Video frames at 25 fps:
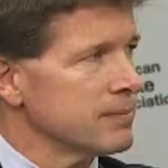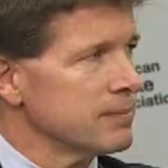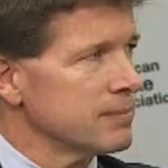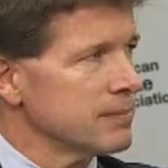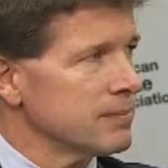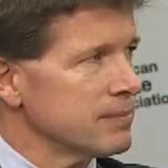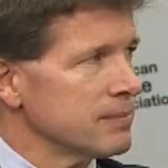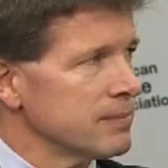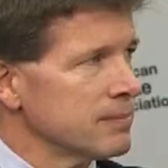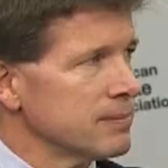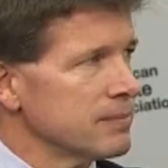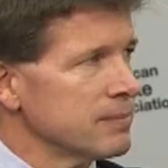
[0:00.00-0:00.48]

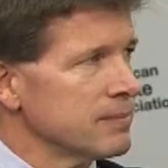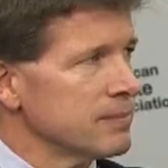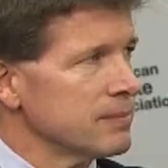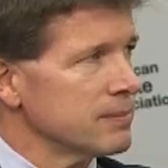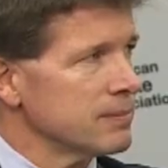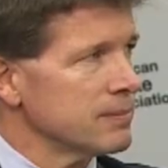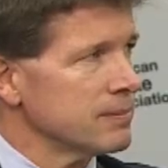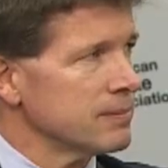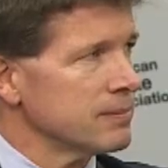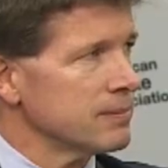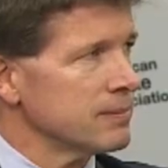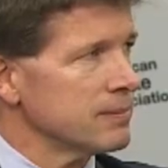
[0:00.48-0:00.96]

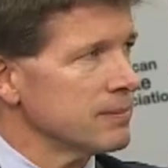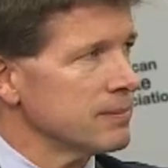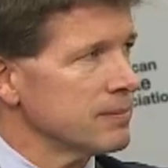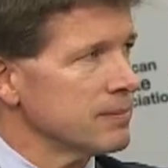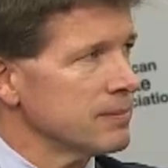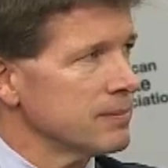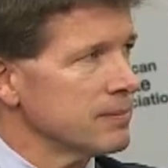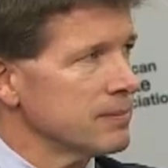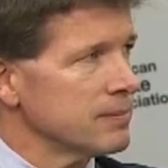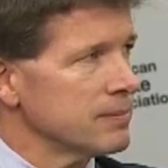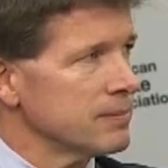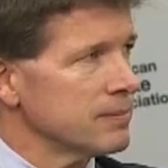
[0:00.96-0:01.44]

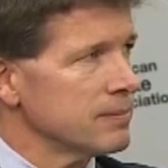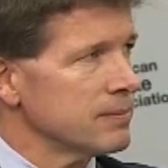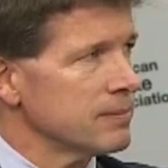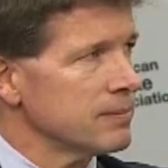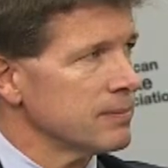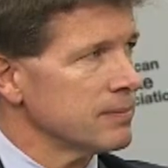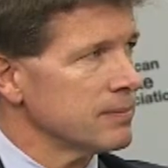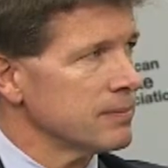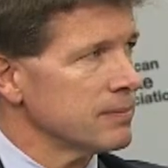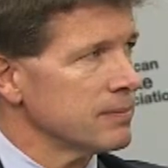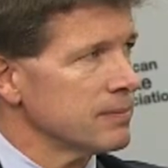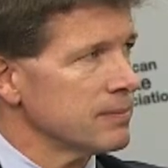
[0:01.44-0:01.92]

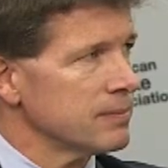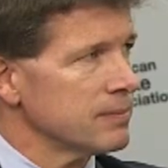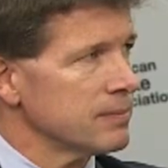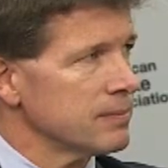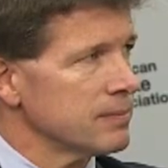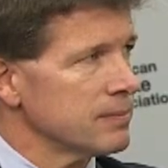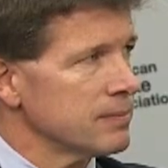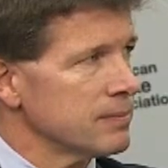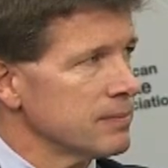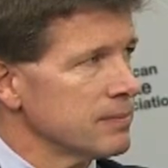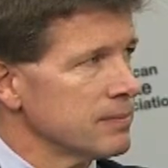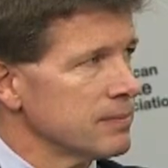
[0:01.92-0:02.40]

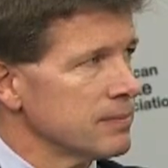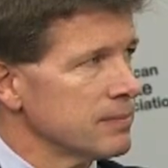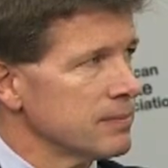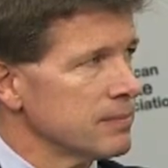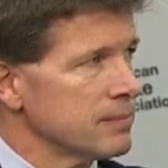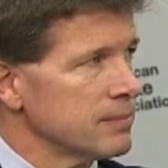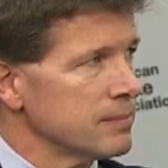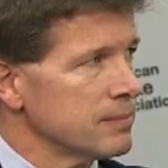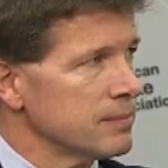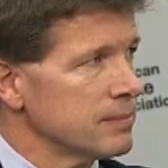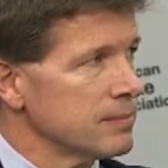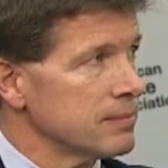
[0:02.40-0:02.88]

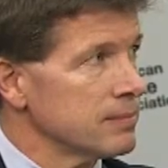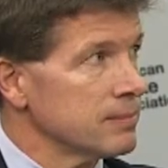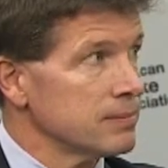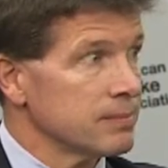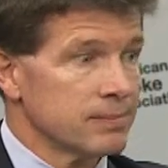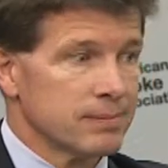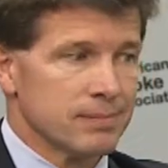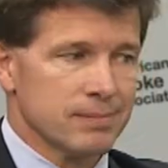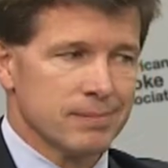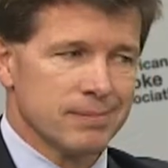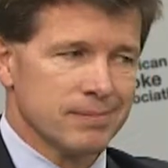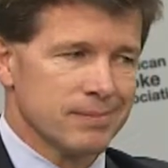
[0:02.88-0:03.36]

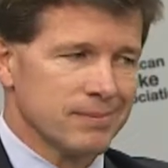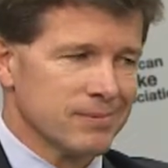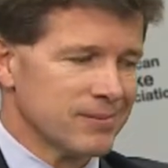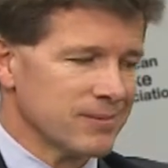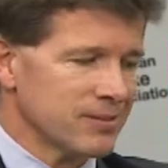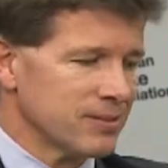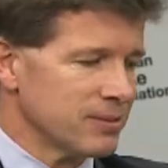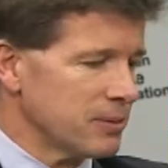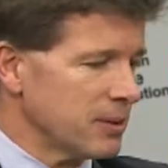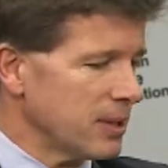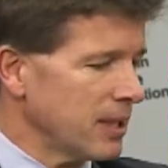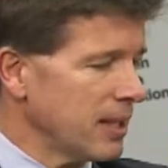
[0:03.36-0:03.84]

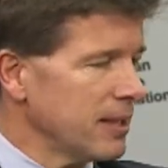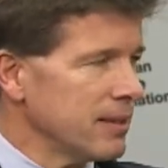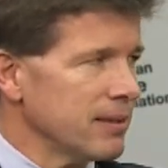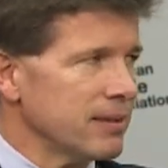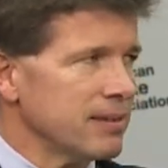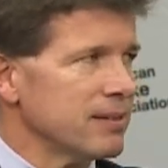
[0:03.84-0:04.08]
(not speaking)